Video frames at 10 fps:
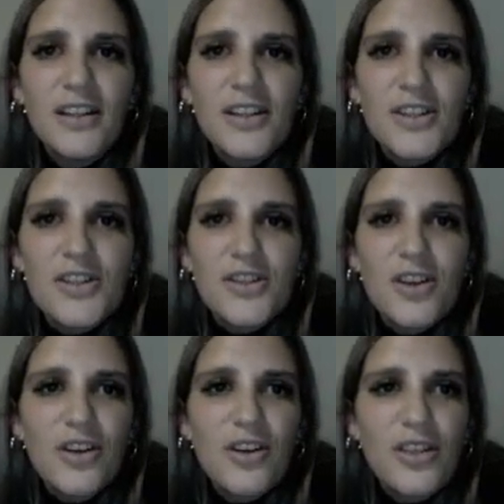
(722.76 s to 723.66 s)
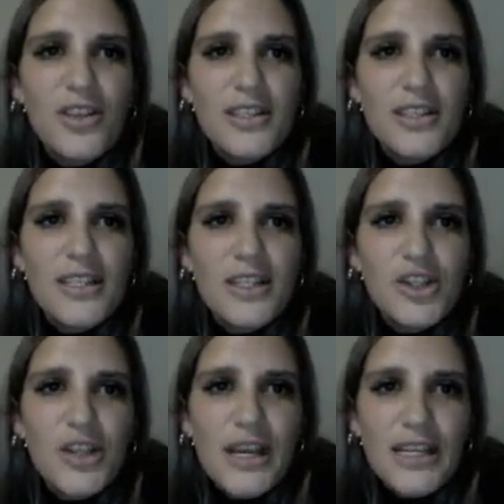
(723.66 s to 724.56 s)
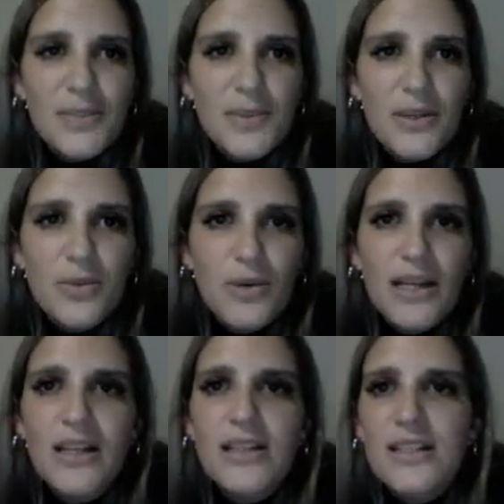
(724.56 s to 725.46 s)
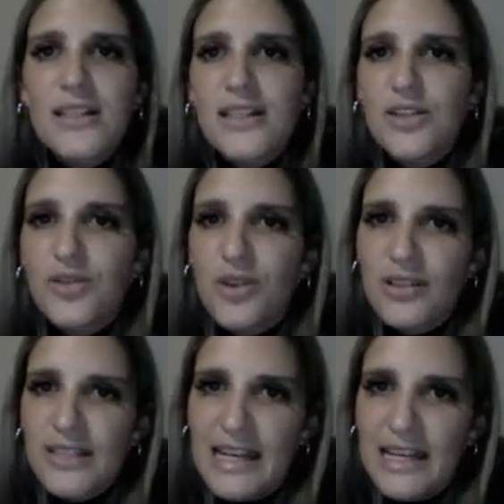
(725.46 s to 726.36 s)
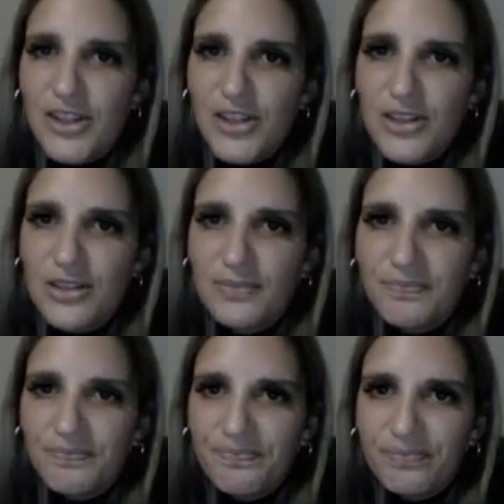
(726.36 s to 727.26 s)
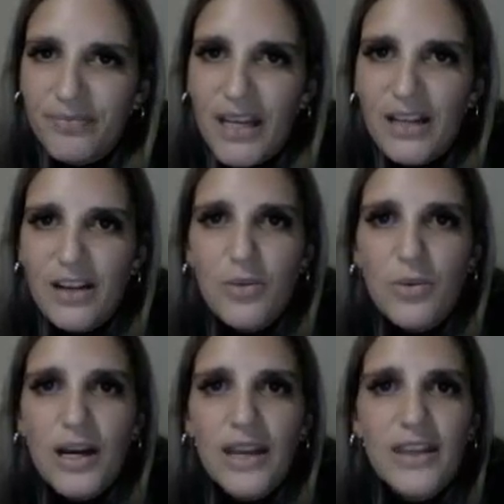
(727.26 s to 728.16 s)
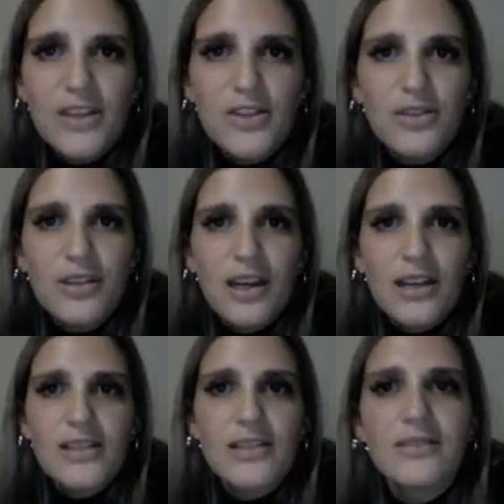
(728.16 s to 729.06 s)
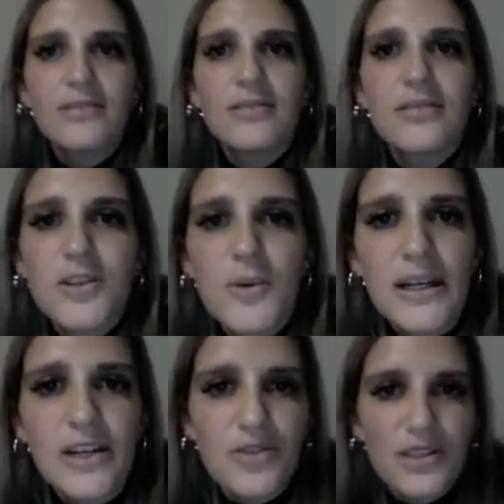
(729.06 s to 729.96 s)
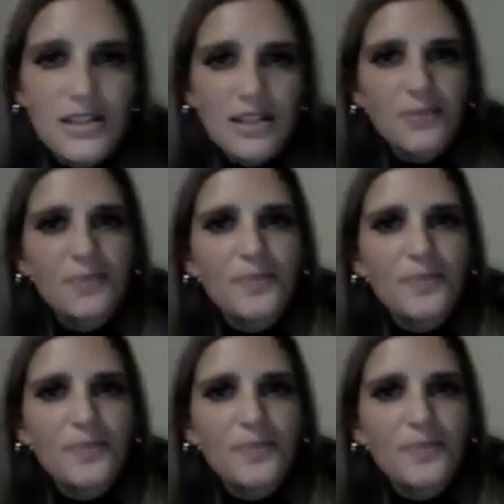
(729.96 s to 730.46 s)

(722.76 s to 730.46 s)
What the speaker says: So this is the Shakespeare one and this is the translation. I don't know why they do that. It's quite interesting.